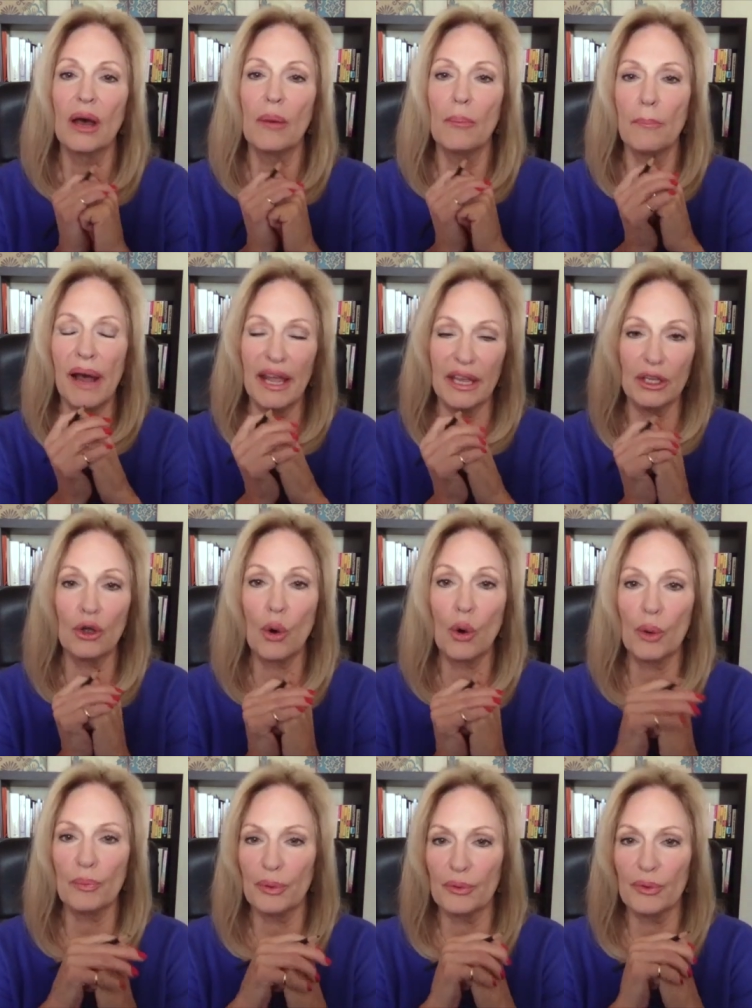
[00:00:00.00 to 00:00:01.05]
by
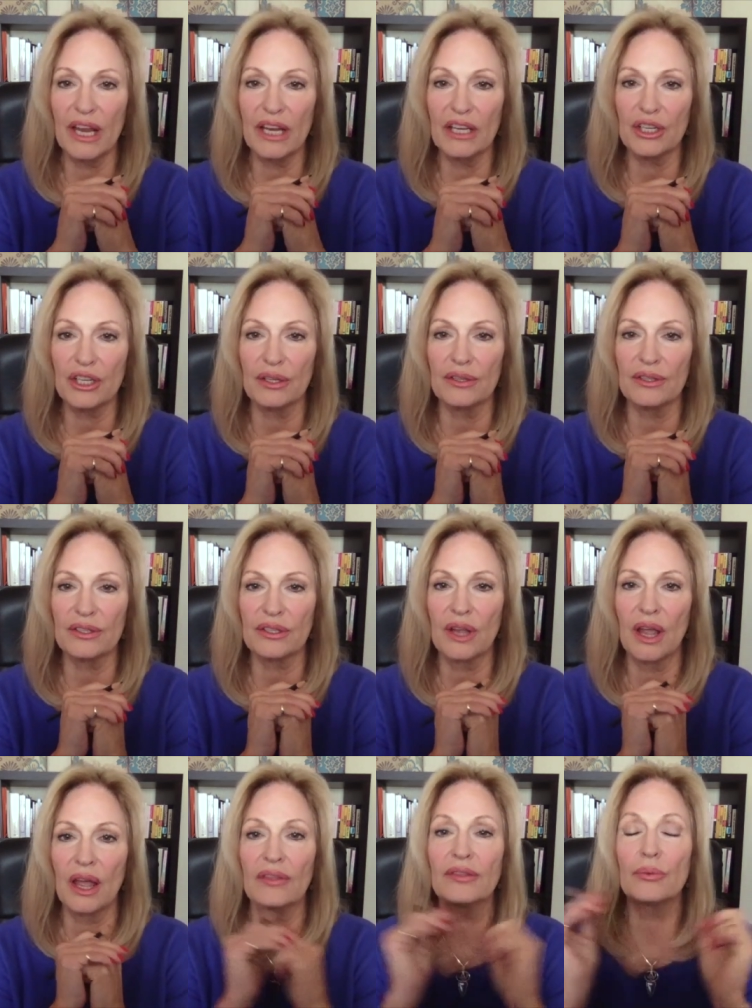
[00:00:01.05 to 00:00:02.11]
corporations,
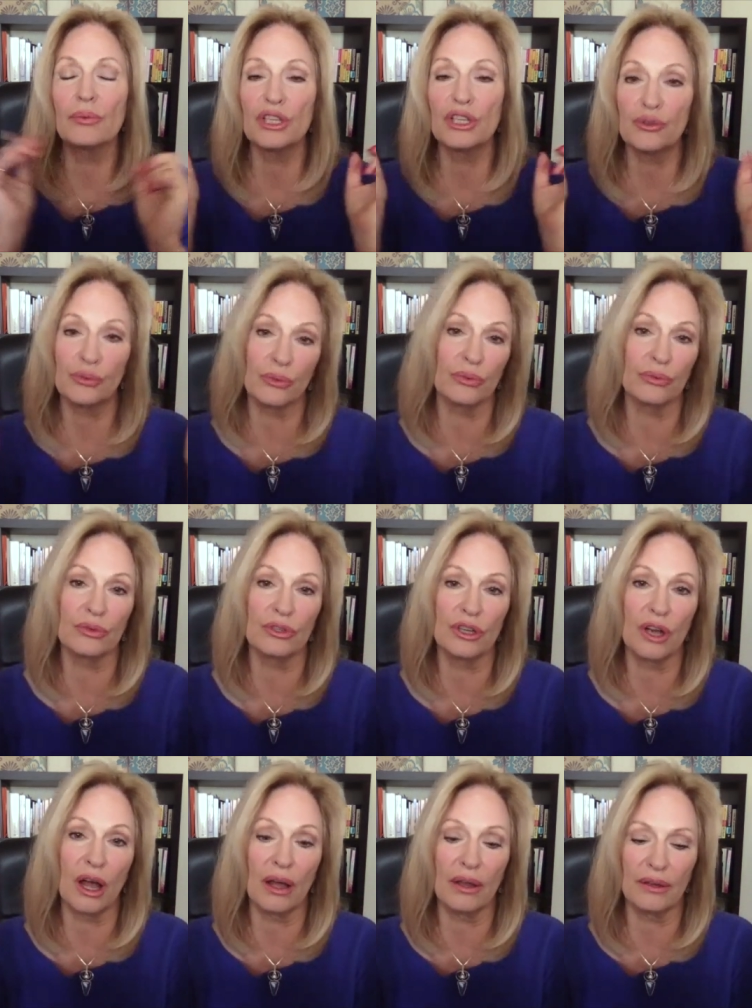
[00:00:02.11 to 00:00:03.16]
which
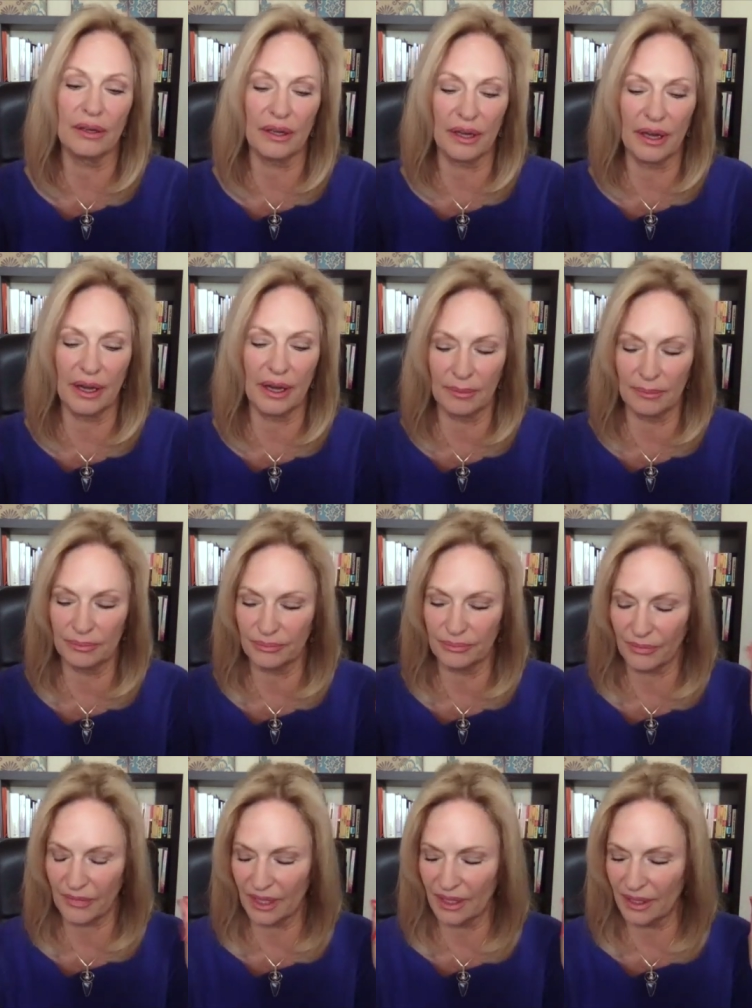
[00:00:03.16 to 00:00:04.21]
John um,
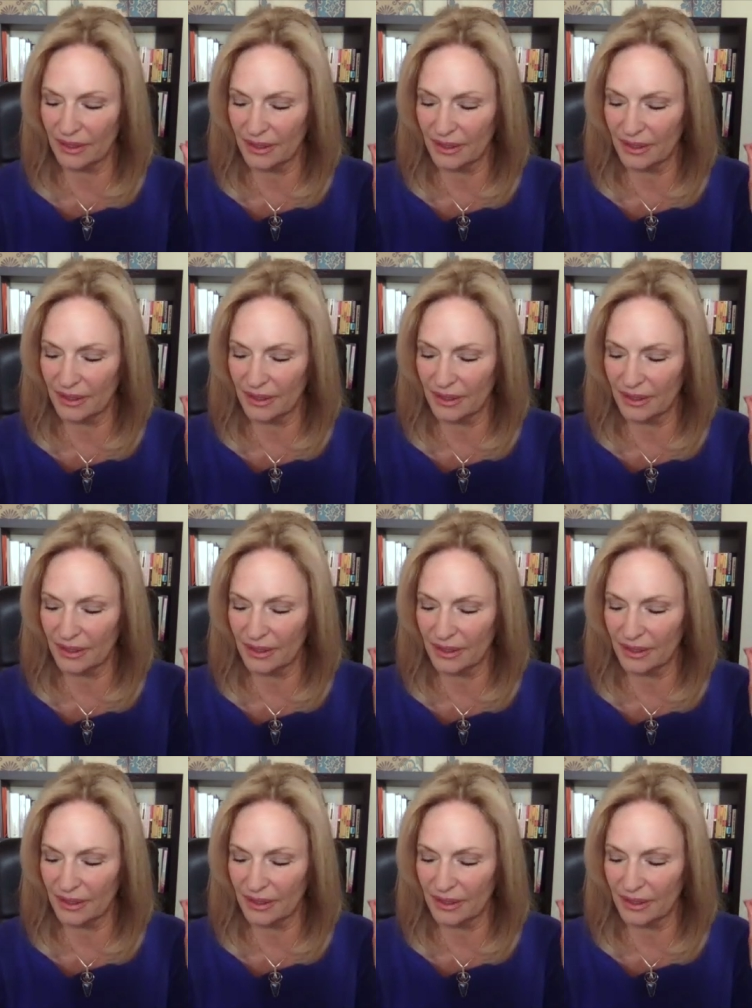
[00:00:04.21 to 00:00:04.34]
uh,